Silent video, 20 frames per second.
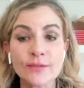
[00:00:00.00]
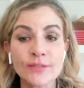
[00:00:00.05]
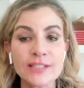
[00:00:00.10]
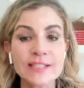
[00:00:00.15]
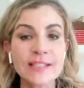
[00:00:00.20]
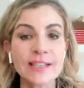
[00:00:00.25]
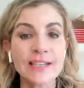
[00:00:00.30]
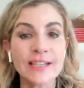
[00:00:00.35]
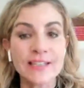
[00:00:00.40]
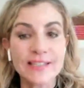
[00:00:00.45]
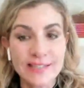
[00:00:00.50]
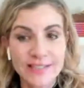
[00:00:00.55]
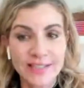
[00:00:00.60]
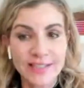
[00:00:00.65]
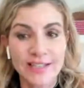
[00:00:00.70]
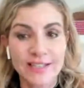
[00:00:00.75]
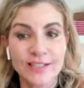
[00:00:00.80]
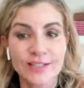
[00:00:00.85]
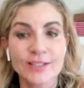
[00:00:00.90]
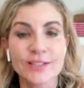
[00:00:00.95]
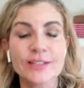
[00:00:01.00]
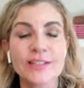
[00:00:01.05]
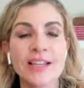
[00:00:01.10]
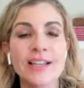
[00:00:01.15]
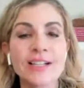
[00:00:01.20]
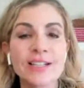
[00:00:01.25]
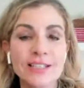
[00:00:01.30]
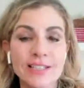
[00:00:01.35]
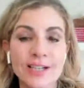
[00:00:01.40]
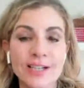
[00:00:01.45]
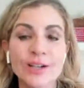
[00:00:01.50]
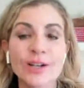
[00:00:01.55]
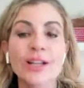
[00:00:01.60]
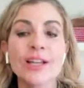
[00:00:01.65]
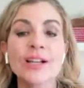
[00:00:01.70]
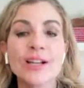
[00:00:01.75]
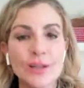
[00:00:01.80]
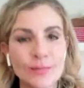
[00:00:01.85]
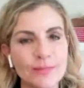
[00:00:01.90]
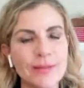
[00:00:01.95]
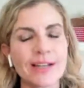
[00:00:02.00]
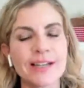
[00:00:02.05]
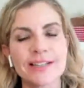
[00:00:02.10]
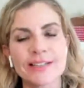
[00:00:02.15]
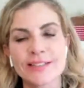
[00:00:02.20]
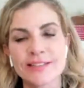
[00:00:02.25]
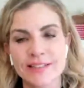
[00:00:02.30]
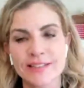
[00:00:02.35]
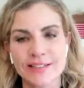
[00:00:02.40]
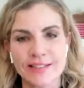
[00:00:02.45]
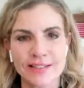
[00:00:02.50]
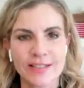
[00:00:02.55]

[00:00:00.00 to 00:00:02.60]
Specificity sells and clarity compels